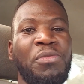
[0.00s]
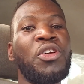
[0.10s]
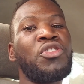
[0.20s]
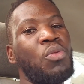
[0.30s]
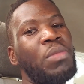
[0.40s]

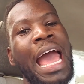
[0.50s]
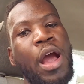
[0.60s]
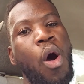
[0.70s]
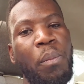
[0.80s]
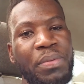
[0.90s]
So I
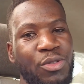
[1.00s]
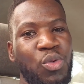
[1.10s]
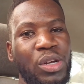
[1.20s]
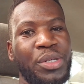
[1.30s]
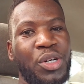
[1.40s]
hope that
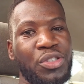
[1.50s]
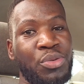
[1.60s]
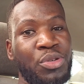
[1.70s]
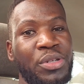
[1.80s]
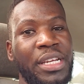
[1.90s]
what we go through
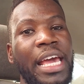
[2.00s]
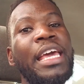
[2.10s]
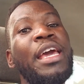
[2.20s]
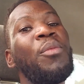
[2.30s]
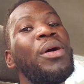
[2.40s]
today
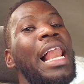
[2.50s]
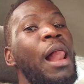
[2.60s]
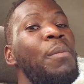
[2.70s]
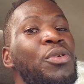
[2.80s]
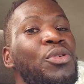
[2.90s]
will
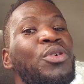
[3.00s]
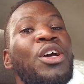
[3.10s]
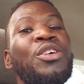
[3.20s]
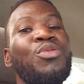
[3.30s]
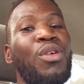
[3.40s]
help you
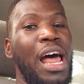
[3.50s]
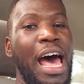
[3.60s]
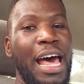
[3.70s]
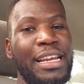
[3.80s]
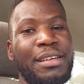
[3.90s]
to learn.